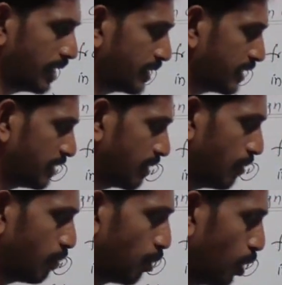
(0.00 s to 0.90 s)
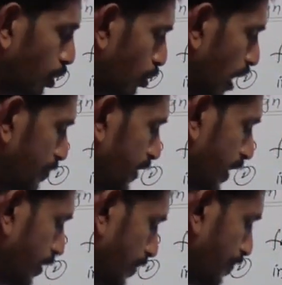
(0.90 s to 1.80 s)
distance from pole to
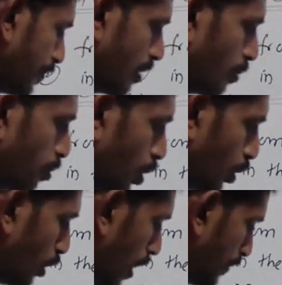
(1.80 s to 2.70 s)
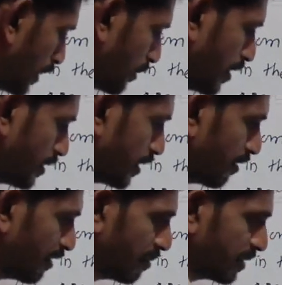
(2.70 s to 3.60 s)
object means here
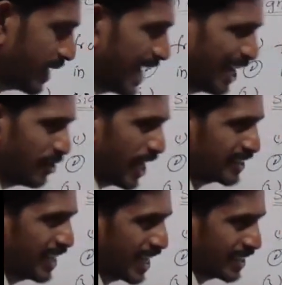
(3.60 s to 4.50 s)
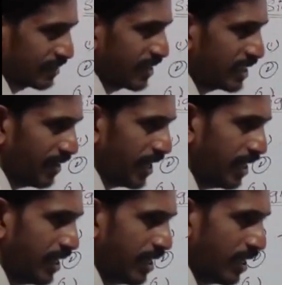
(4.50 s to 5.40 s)
we are measuring negative x direction. That's
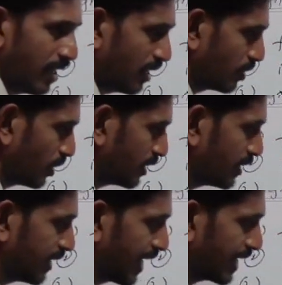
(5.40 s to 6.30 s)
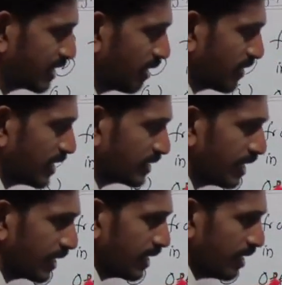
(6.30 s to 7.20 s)
why. So, this is the direction of the
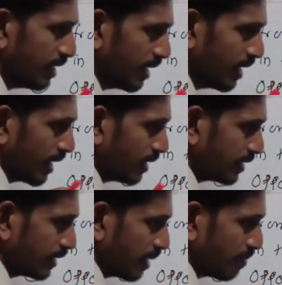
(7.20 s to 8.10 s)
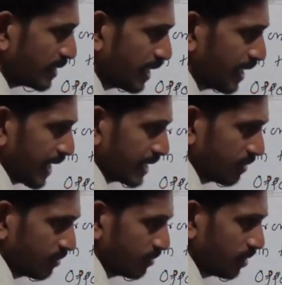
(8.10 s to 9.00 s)
incident ray. This is the measured
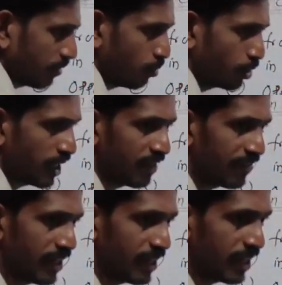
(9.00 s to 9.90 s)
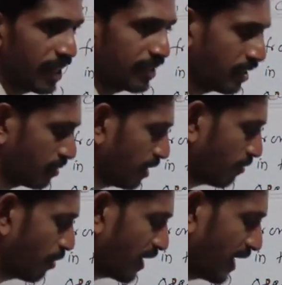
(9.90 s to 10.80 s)
direction. So, both are different here.
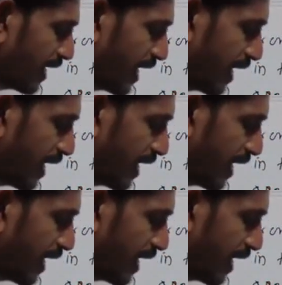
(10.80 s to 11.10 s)
Therefore, we can take